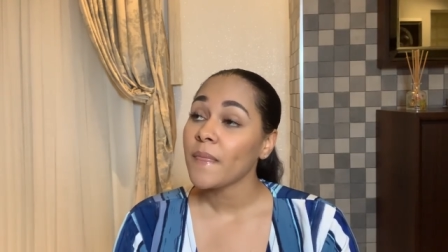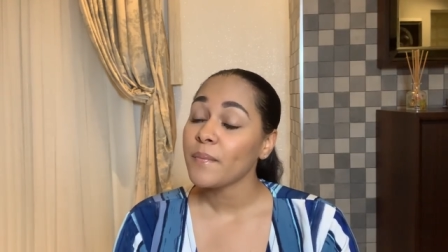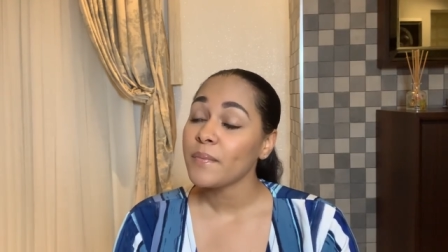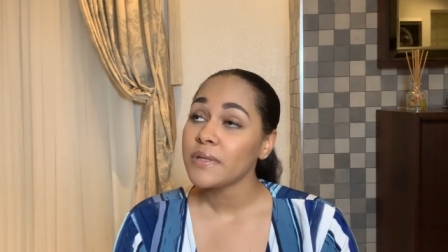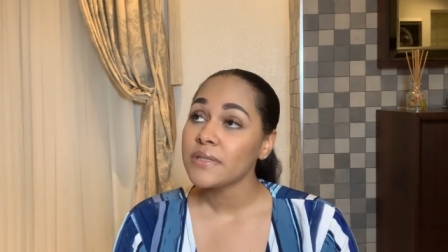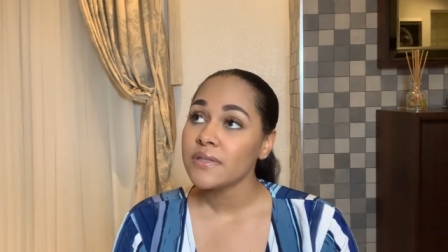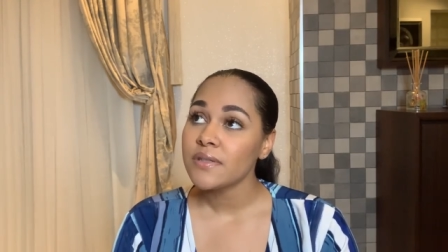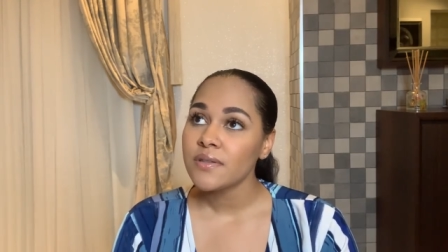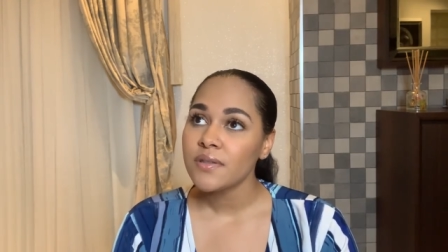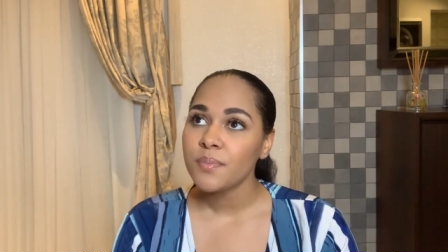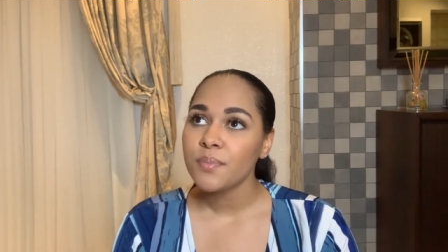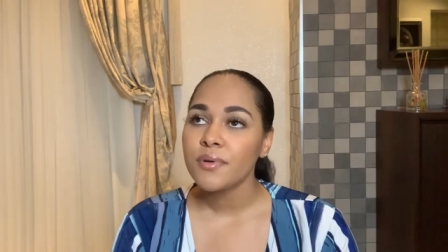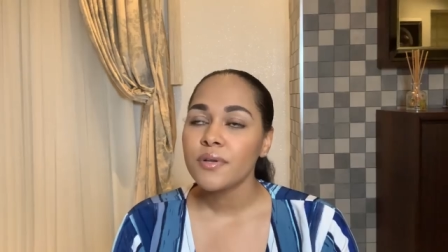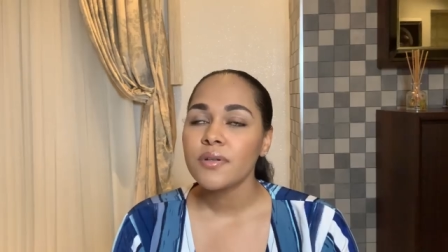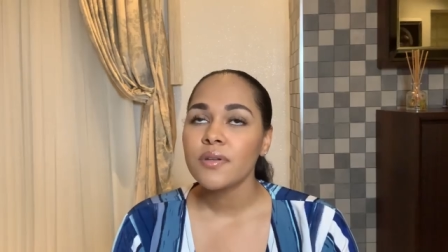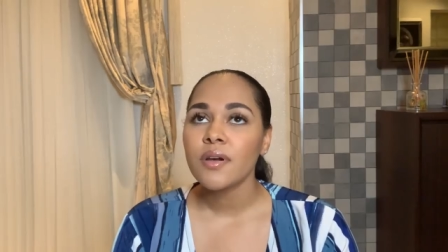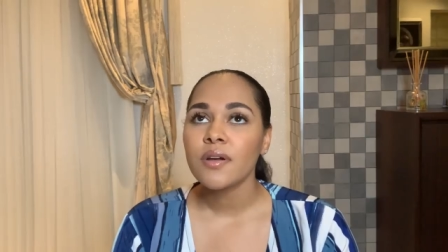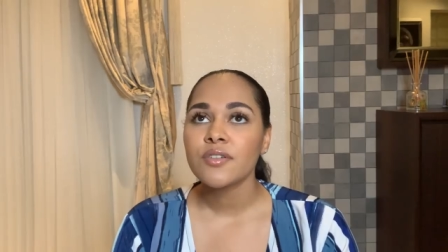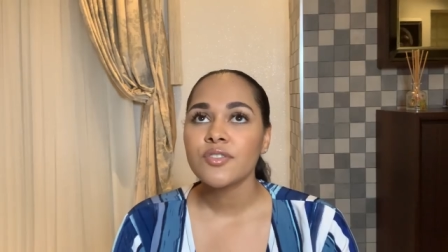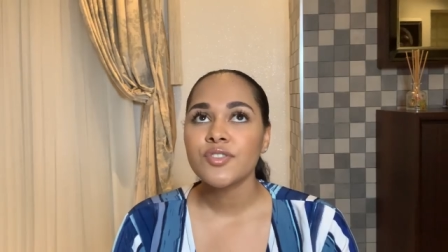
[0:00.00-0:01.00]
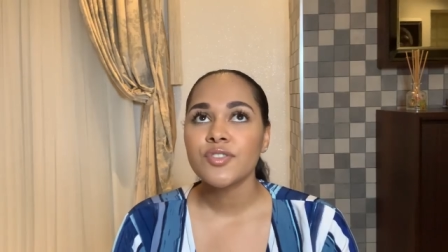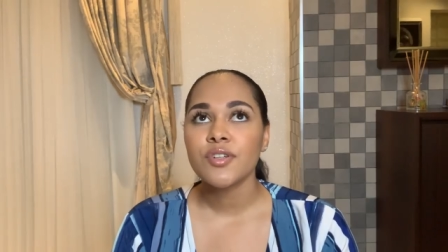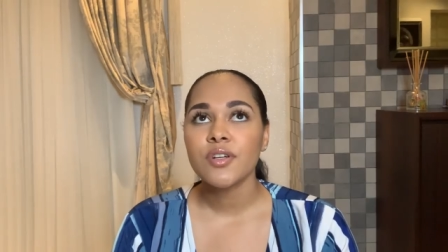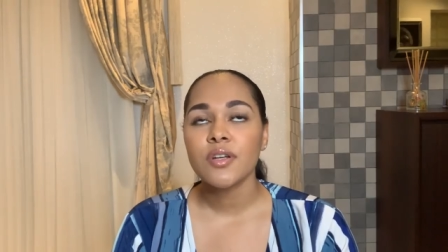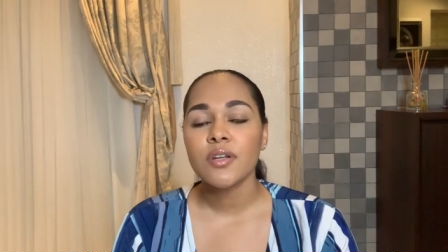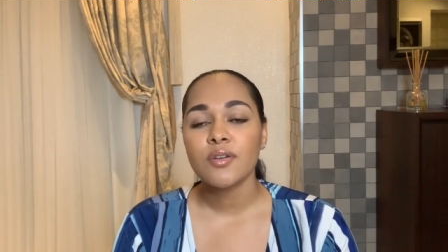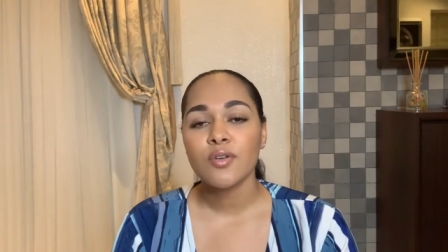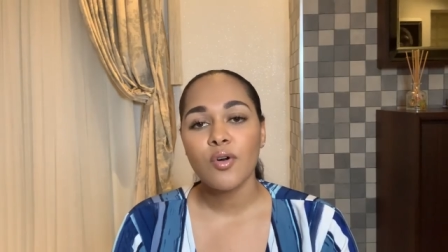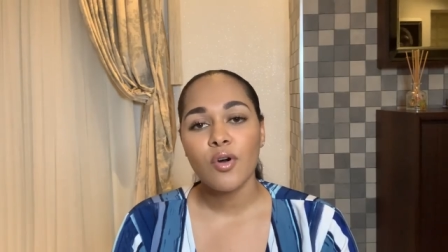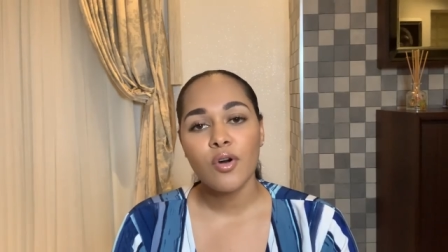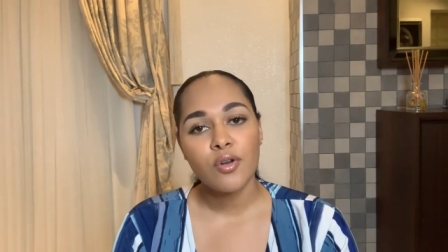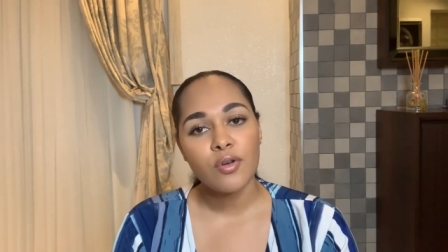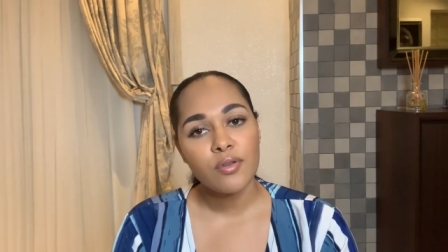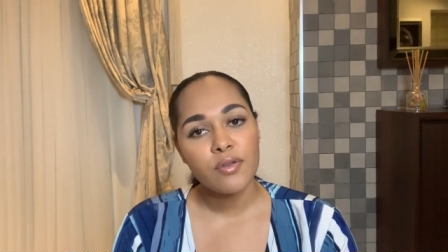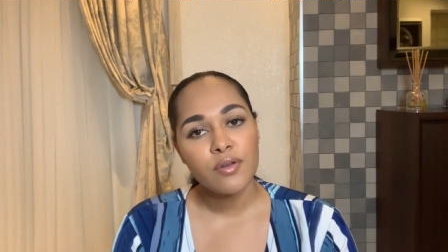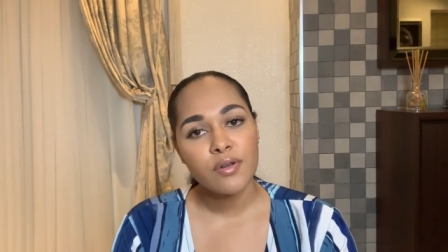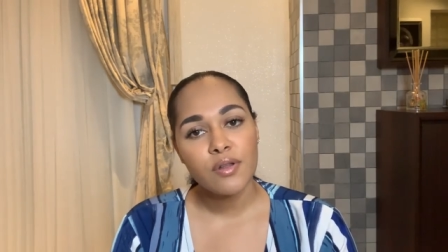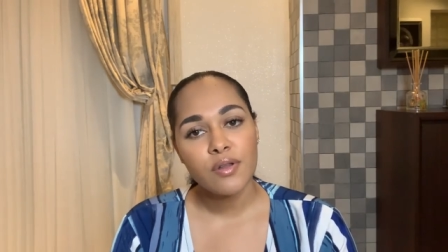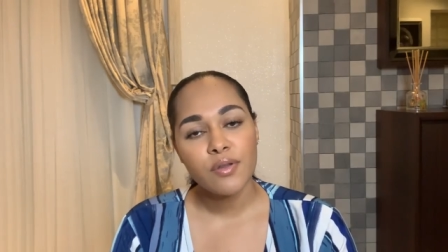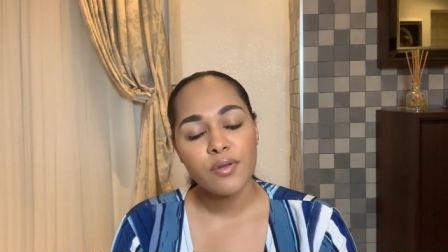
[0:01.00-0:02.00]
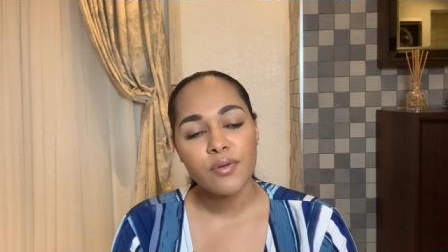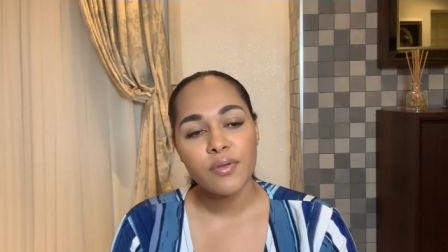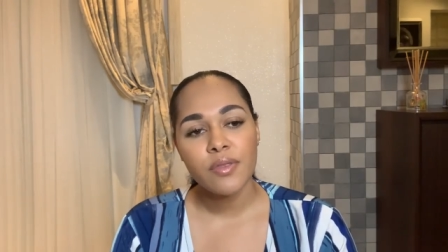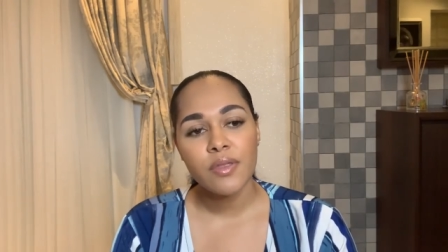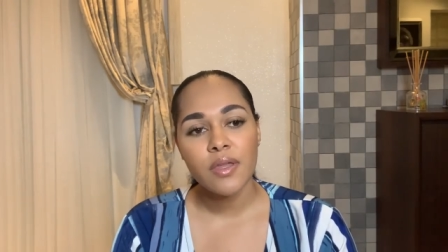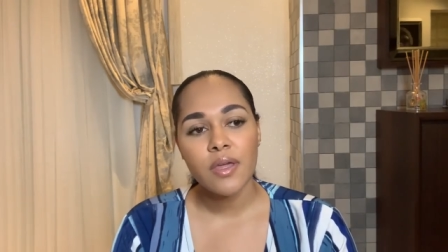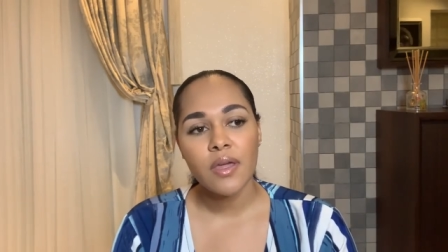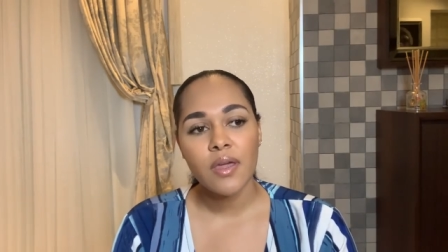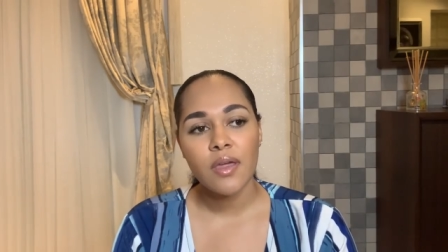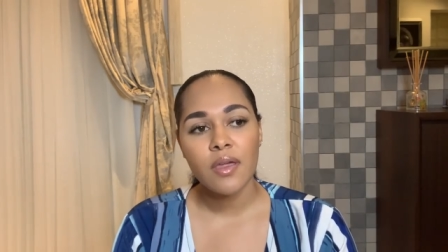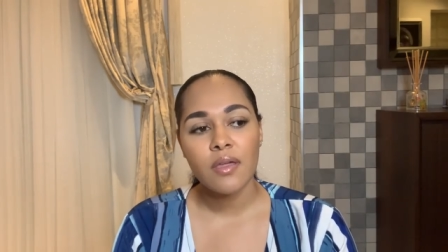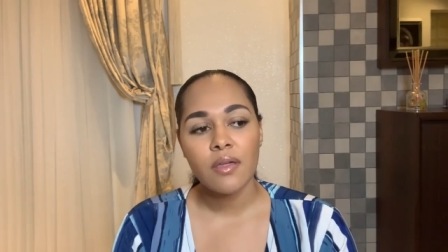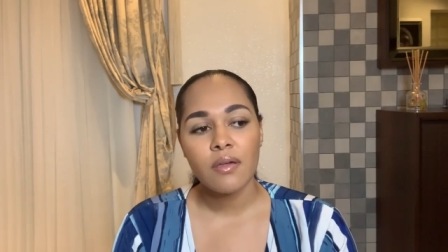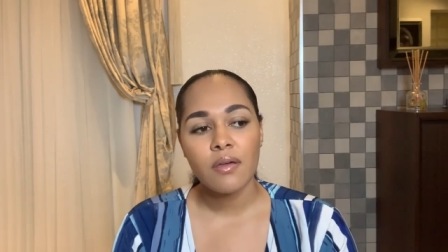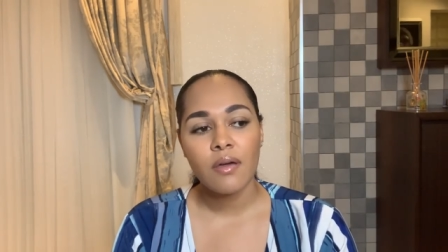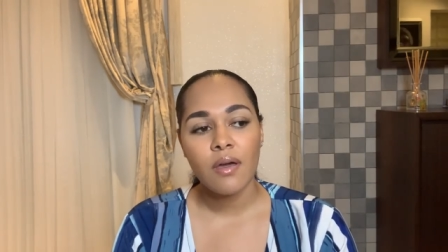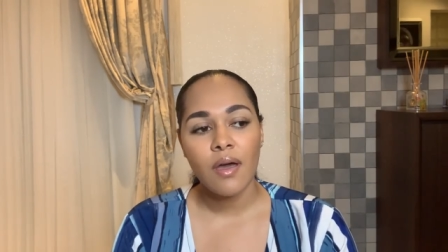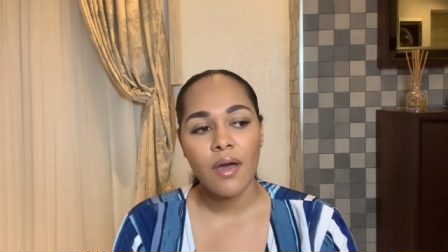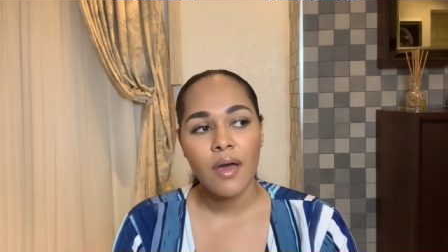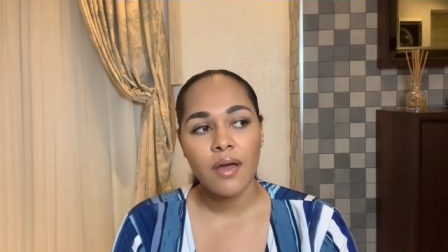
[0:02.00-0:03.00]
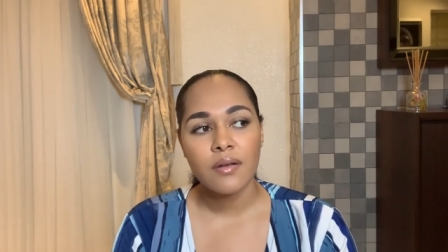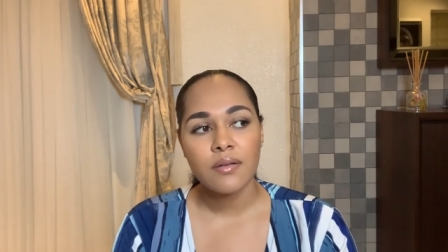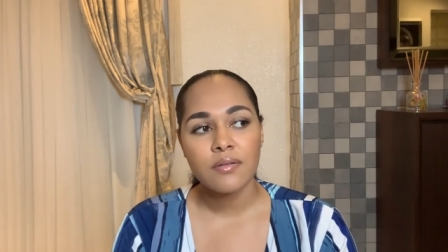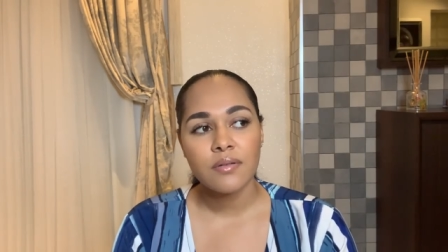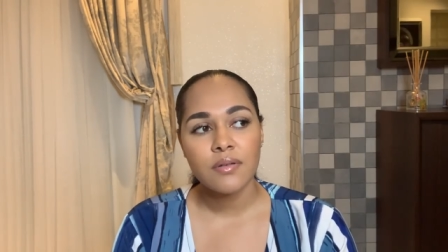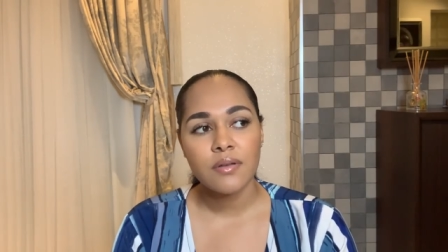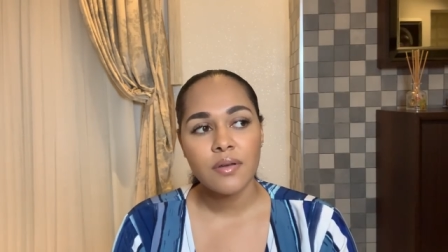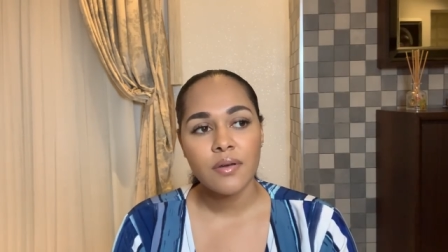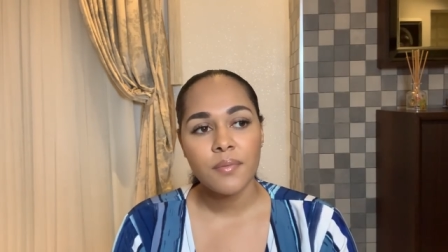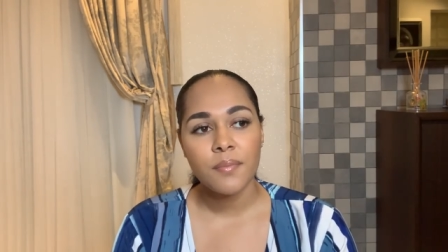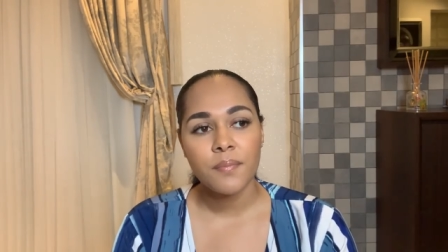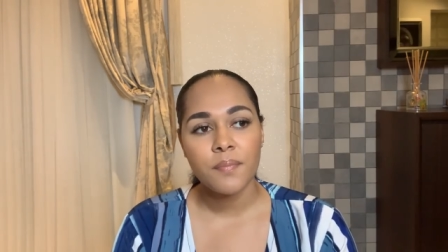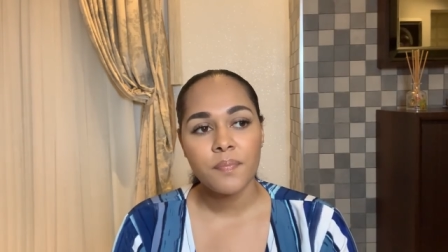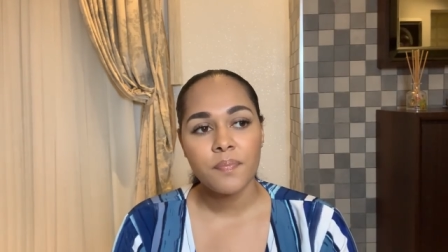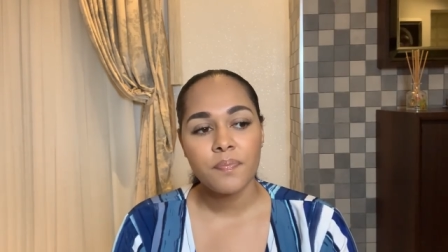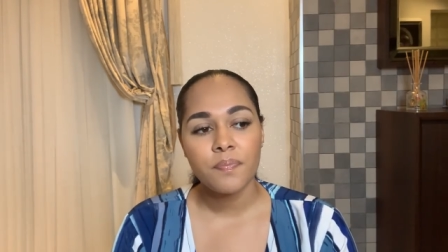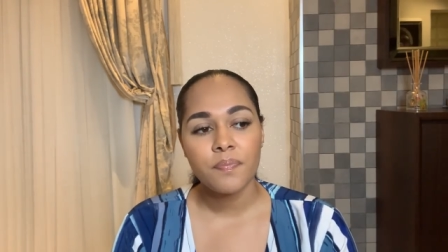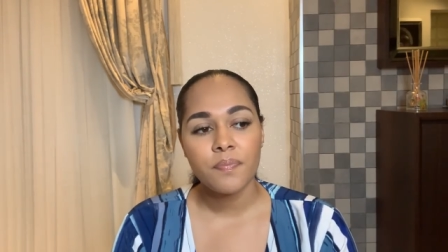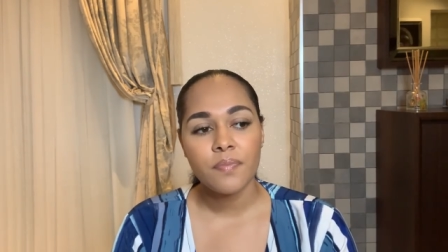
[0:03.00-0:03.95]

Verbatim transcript: we did the production, got all the clothing, and um,